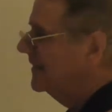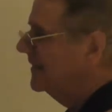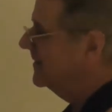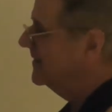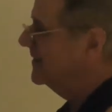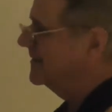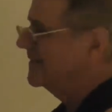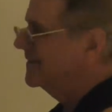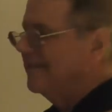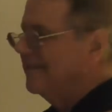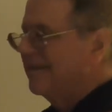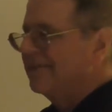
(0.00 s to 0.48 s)

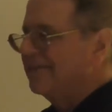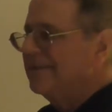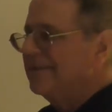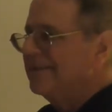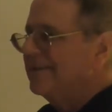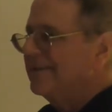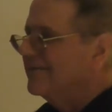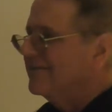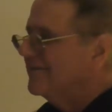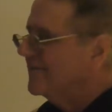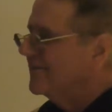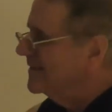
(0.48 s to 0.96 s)
this is
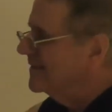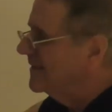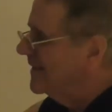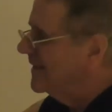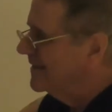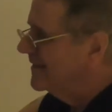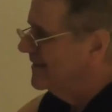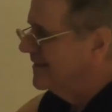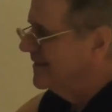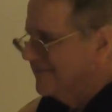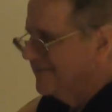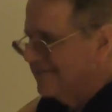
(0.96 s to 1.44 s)
nothing,
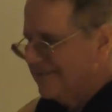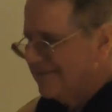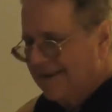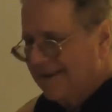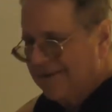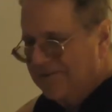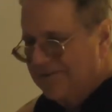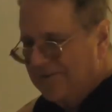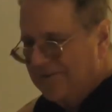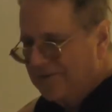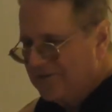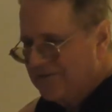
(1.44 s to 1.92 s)
this
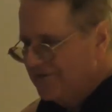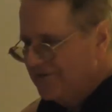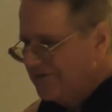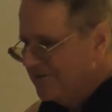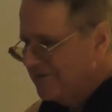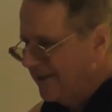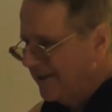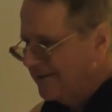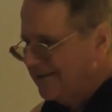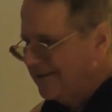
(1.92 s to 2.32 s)
is